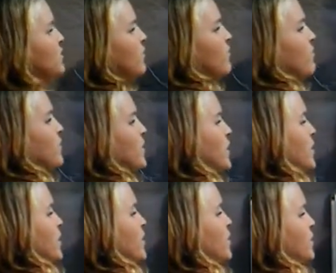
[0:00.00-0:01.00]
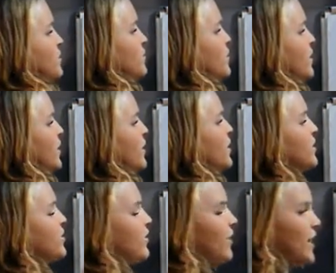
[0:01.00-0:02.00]
So from here to here,
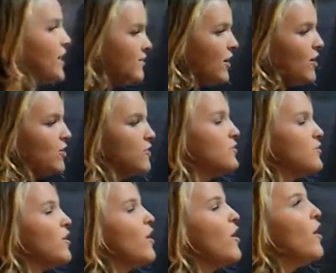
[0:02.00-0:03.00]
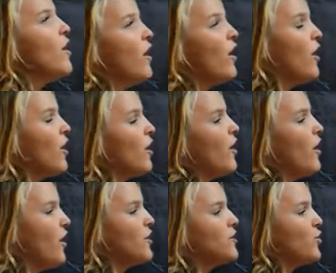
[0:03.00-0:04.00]
because our x values are
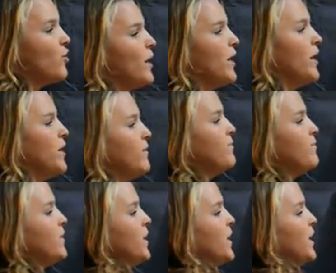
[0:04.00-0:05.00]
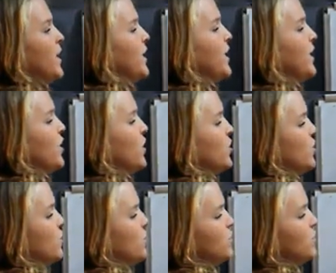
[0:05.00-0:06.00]
our domain, it
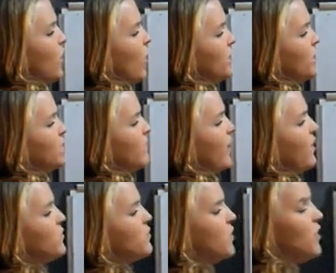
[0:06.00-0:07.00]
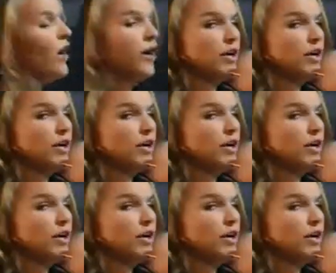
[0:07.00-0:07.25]
includes all these values that